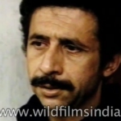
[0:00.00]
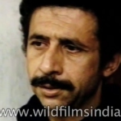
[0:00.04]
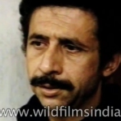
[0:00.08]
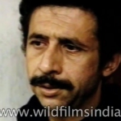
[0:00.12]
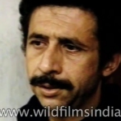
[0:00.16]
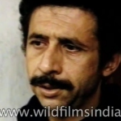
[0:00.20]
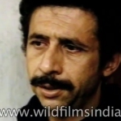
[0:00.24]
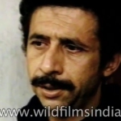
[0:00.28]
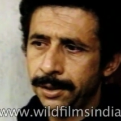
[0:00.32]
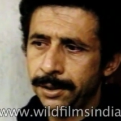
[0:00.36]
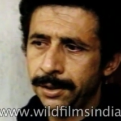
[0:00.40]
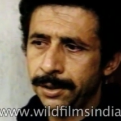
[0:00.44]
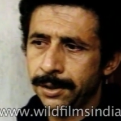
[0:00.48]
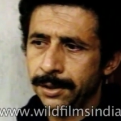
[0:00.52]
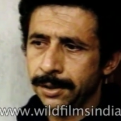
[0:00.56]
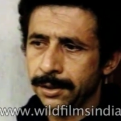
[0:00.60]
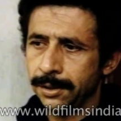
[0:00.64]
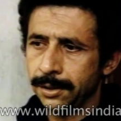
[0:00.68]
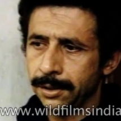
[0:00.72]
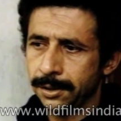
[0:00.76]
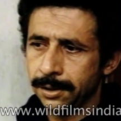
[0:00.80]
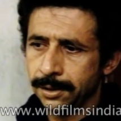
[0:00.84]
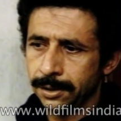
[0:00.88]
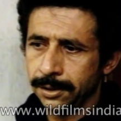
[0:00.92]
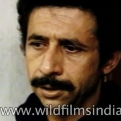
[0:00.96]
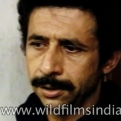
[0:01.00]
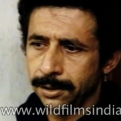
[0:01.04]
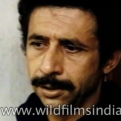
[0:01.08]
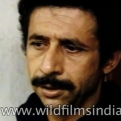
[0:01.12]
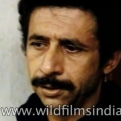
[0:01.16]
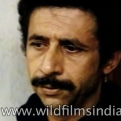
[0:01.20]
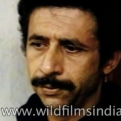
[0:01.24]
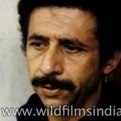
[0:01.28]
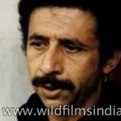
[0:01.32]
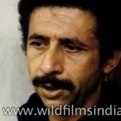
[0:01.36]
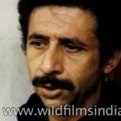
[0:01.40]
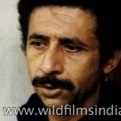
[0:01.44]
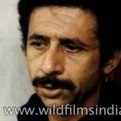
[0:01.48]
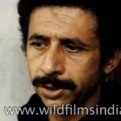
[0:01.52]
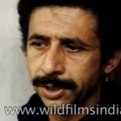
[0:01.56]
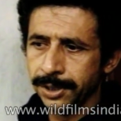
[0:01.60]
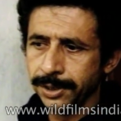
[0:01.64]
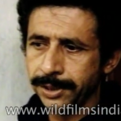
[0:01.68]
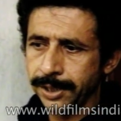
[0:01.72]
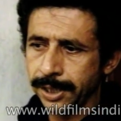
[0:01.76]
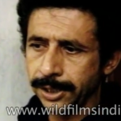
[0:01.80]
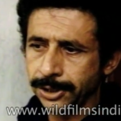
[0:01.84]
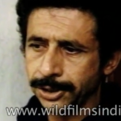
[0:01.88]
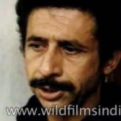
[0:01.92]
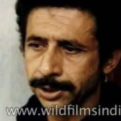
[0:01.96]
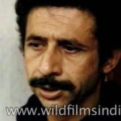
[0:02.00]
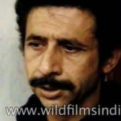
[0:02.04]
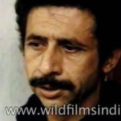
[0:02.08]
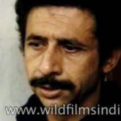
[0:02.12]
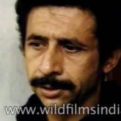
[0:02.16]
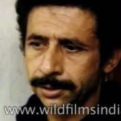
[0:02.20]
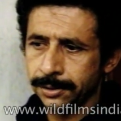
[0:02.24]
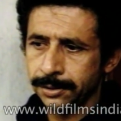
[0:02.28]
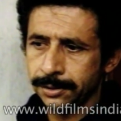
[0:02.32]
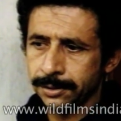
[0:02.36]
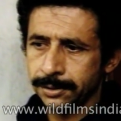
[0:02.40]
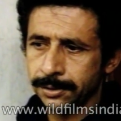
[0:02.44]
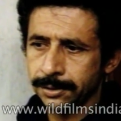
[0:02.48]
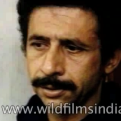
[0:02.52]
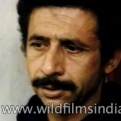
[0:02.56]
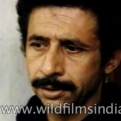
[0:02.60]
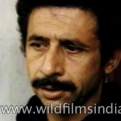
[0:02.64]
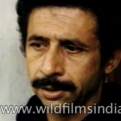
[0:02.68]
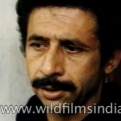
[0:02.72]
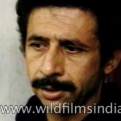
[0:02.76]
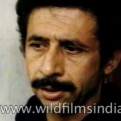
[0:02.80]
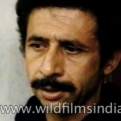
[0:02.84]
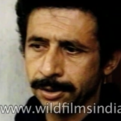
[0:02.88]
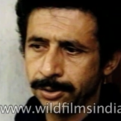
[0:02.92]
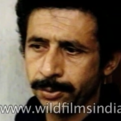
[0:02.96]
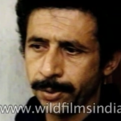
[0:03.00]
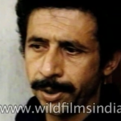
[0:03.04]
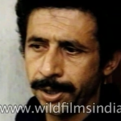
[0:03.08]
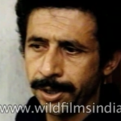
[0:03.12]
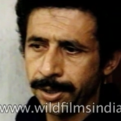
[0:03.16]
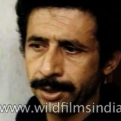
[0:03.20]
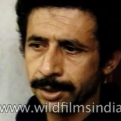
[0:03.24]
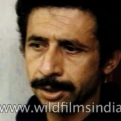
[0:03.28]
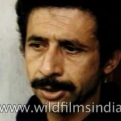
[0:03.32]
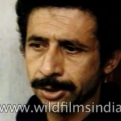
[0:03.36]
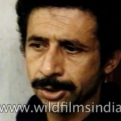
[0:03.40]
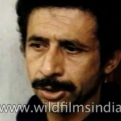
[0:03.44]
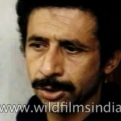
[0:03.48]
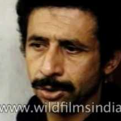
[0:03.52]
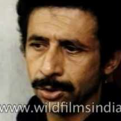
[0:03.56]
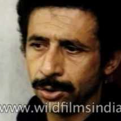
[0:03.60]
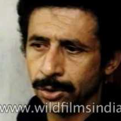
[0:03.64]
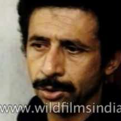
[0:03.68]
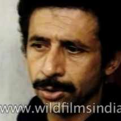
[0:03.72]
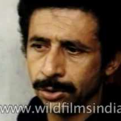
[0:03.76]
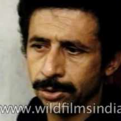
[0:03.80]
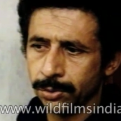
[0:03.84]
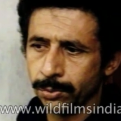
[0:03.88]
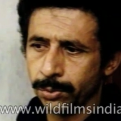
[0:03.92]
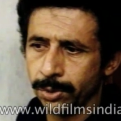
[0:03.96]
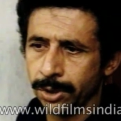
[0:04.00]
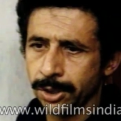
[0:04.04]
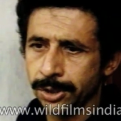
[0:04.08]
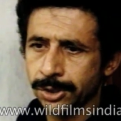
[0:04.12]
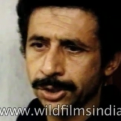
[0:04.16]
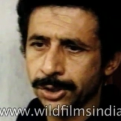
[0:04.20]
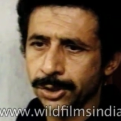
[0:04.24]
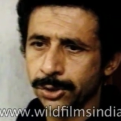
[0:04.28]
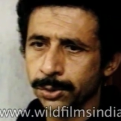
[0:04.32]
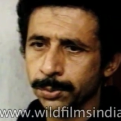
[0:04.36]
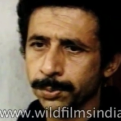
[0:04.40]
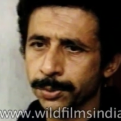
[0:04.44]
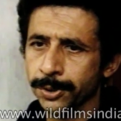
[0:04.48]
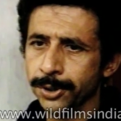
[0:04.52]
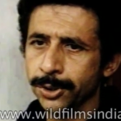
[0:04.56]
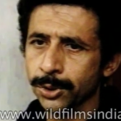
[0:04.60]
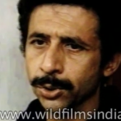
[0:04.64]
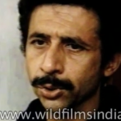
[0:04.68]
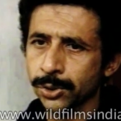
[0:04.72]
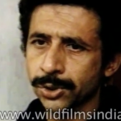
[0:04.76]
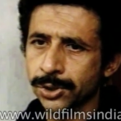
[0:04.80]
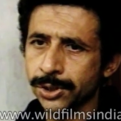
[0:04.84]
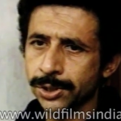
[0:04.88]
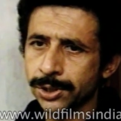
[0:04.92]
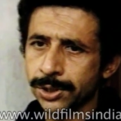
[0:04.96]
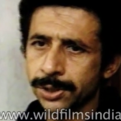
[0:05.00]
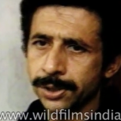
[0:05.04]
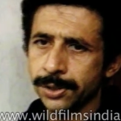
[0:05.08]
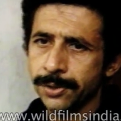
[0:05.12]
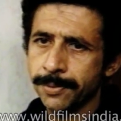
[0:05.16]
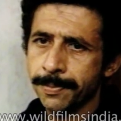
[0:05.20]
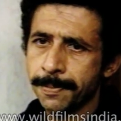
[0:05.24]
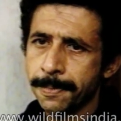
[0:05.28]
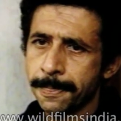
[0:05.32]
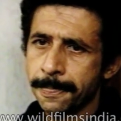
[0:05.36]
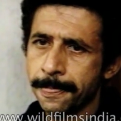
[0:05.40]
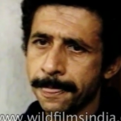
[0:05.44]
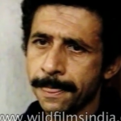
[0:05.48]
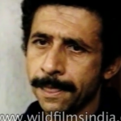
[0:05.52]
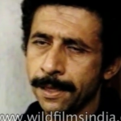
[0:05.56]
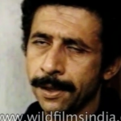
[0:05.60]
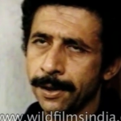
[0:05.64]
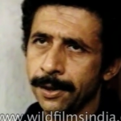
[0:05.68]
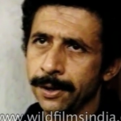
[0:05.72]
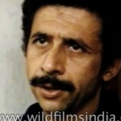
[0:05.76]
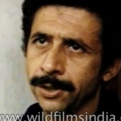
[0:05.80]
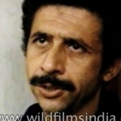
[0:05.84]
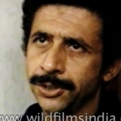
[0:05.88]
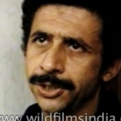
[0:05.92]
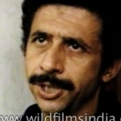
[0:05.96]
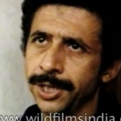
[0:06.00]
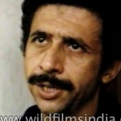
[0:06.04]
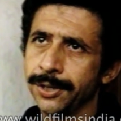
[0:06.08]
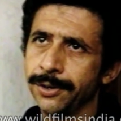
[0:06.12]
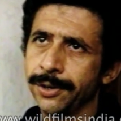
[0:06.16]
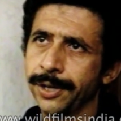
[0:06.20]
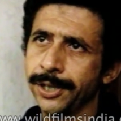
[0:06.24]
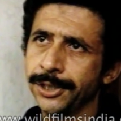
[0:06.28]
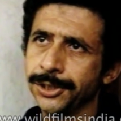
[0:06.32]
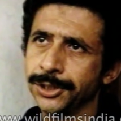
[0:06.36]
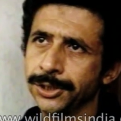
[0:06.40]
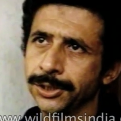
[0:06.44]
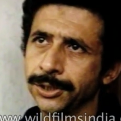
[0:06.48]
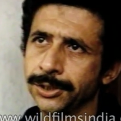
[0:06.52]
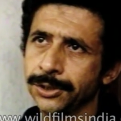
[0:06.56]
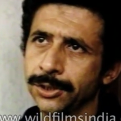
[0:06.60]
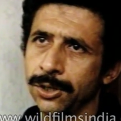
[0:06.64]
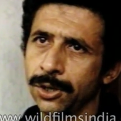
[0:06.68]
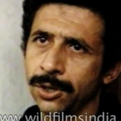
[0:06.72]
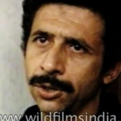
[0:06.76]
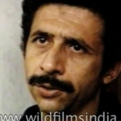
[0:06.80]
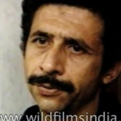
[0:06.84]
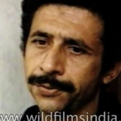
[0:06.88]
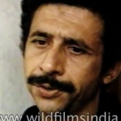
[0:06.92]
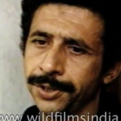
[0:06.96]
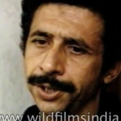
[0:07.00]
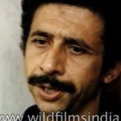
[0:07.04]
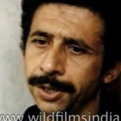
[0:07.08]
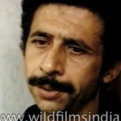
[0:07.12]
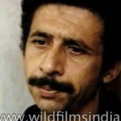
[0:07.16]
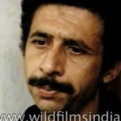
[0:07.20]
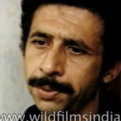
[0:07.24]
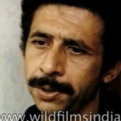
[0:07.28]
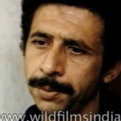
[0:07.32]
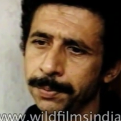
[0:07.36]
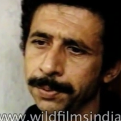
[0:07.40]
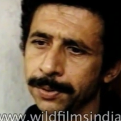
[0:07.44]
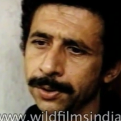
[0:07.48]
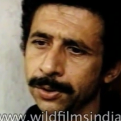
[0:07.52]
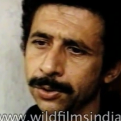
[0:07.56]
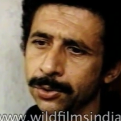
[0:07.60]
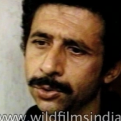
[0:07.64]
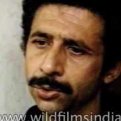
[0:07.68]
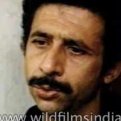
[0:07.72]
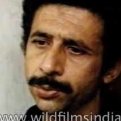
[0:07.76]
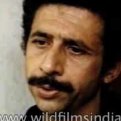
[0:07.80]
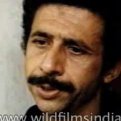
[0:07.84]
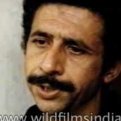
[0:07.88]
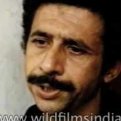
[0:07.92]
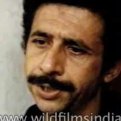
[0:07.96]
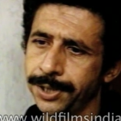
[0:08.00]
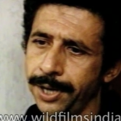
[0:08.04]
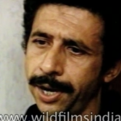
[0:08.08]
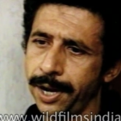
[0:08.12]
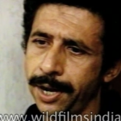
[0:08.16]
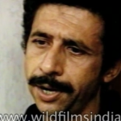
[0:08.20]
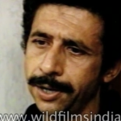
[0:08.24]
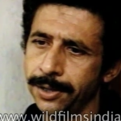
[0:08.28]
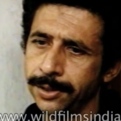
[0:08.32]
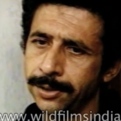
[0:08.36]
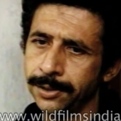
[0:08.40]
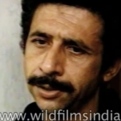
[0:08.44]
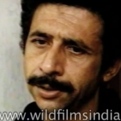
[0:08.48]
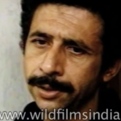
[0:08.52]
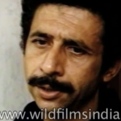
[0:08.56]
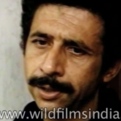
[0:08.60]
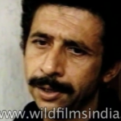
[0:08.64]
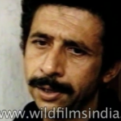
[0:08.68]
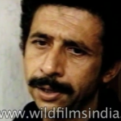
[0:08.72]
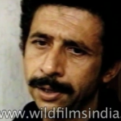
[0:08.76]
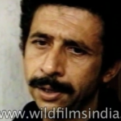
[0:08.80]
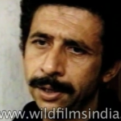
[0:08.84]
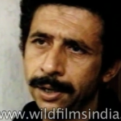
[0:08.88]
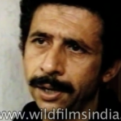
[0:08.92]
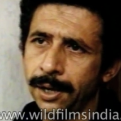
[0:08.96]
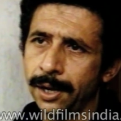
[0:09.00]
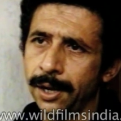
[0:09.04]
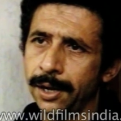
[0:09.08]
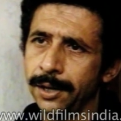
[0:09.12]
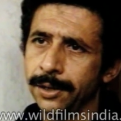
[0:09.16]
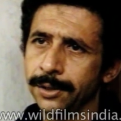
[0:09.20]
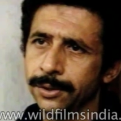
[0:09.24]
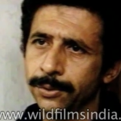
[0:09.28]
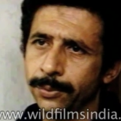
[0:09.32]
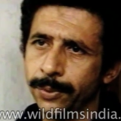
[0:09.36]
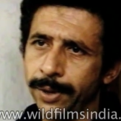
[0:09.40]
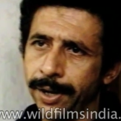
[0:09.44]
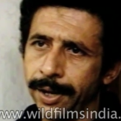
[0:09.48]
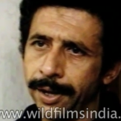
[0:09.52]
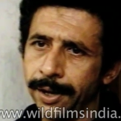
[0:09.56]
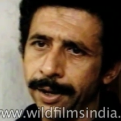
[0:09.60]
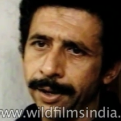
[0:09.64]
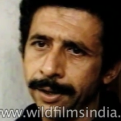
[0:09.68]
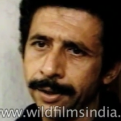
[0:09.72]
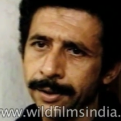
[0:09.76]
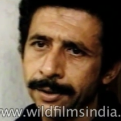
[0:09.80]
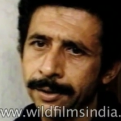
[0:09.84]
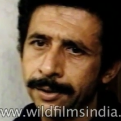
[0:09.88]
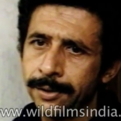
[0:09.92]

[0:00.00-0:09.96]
The avowed intention 20 years ago was to produce a generation of theatre people who were trained and aware